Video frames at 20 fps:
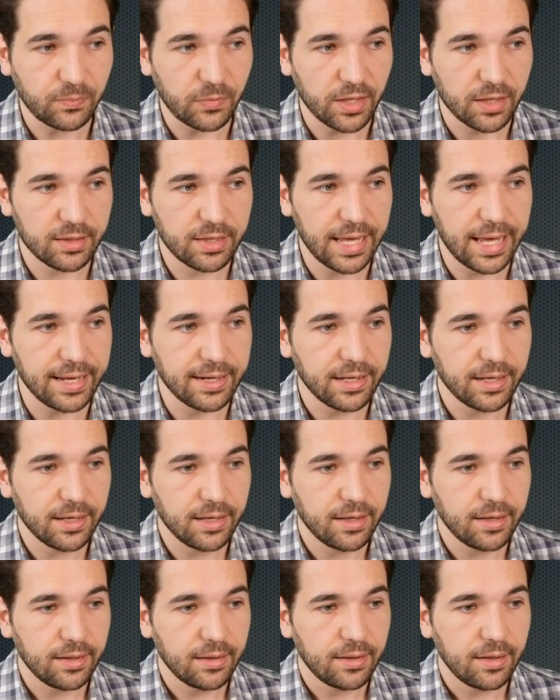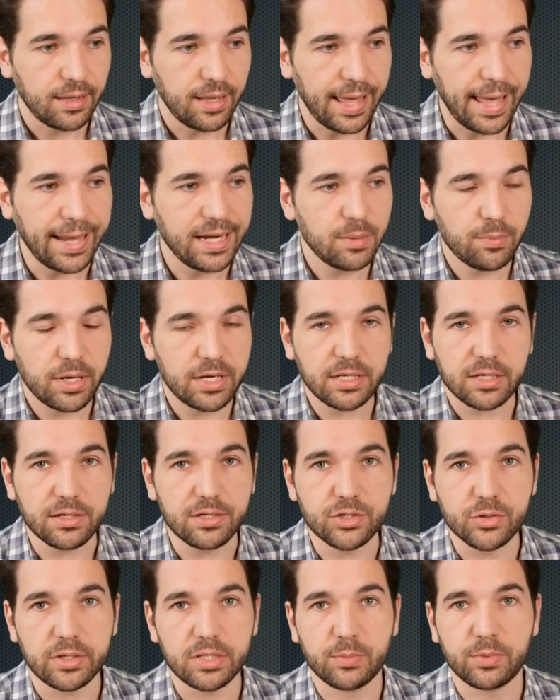that anybody can
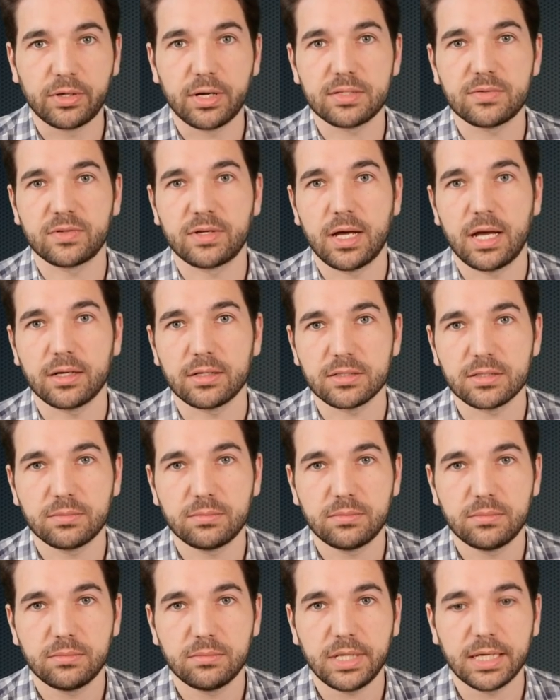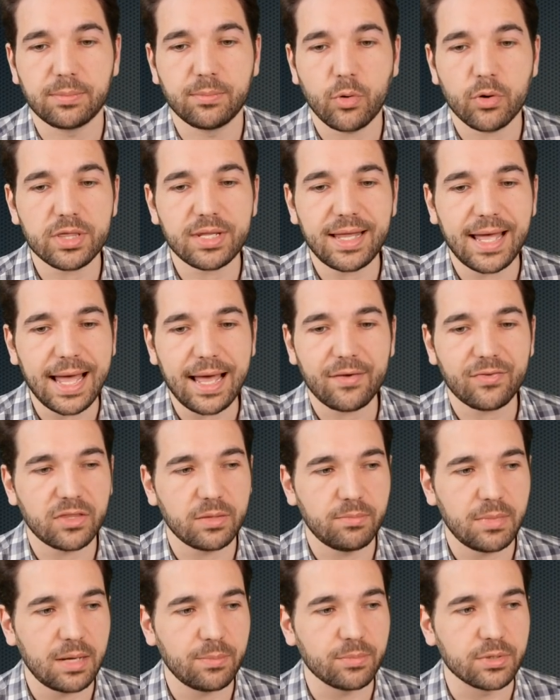join the Progressive Caucus. Like, more than half the
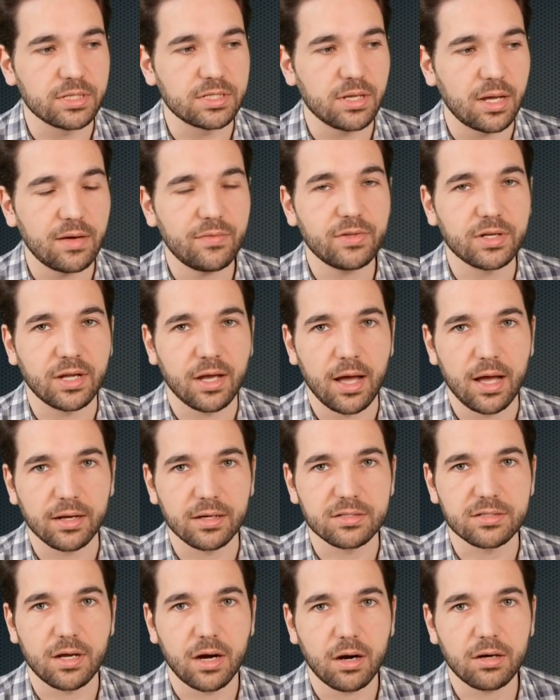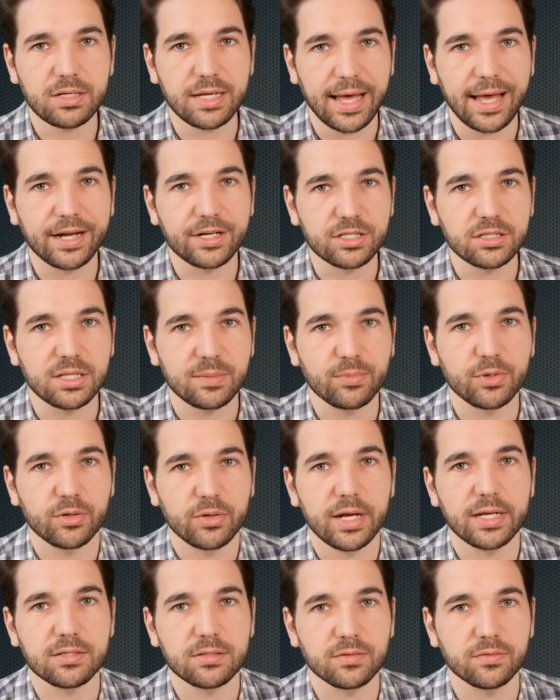members of the caucus aren't actually
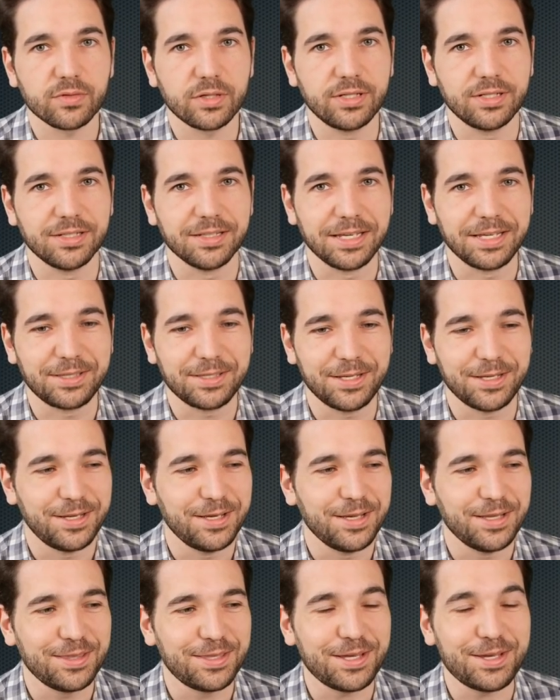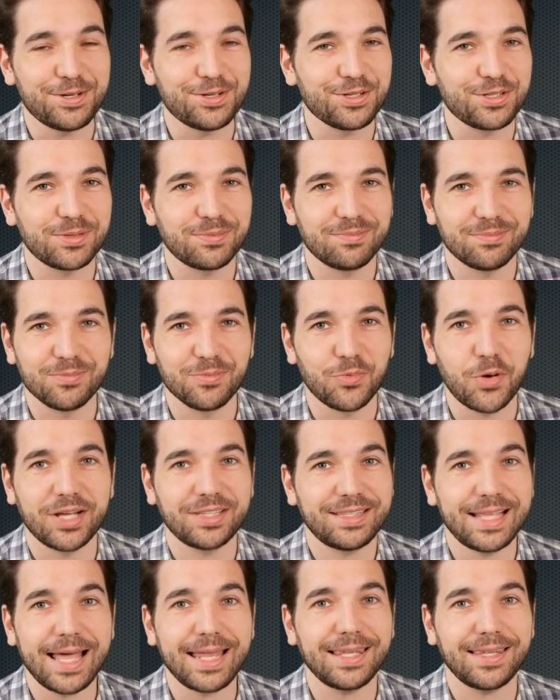progressive. Like, they just
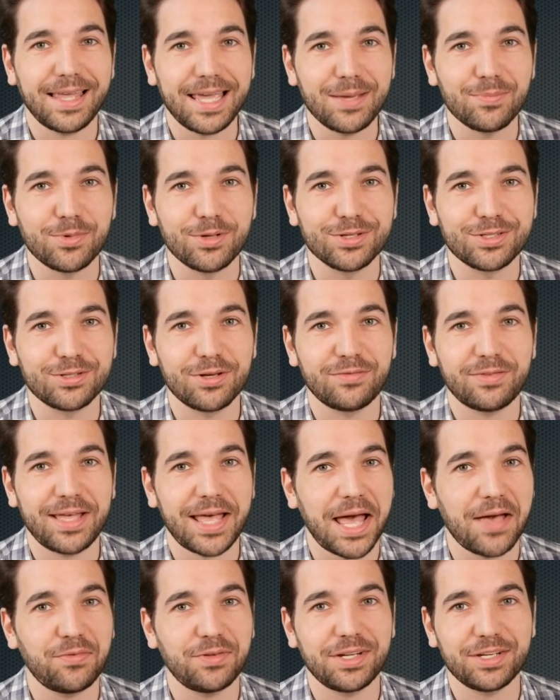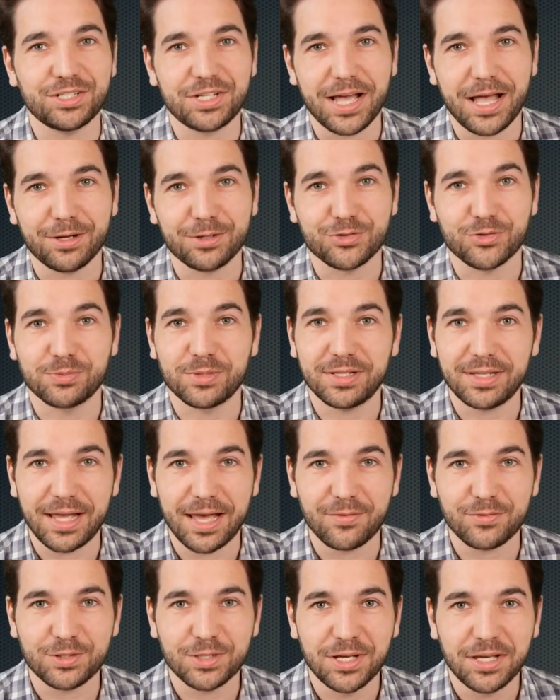want that label, so if they have any challenges from the
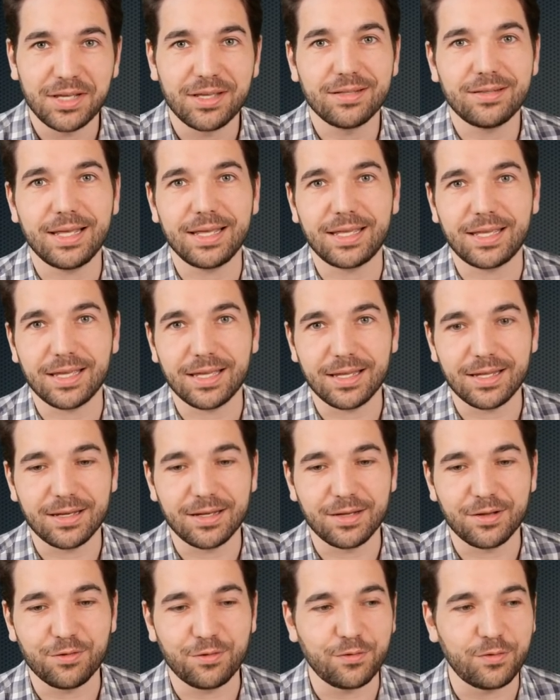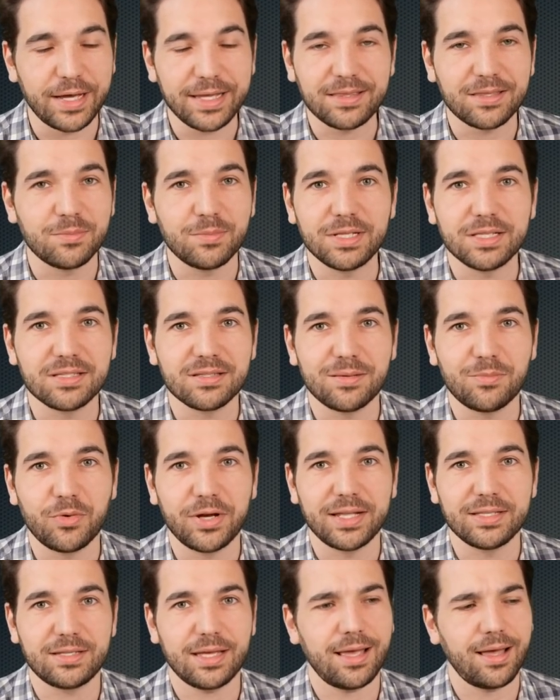left, they can fight them in some
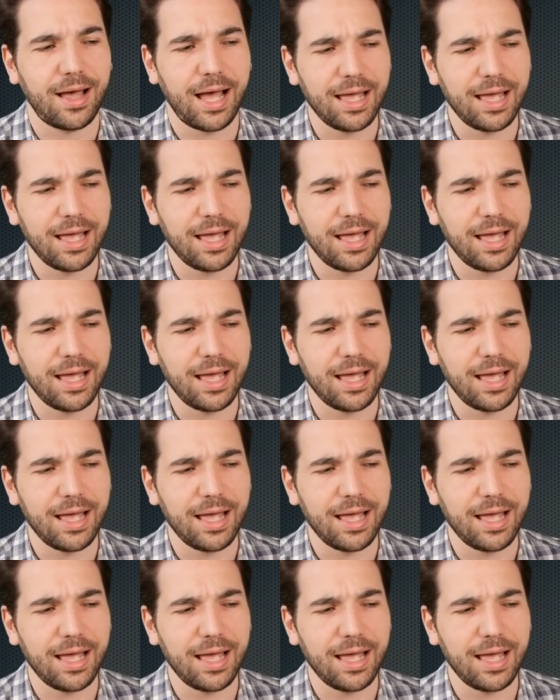way and say, hey,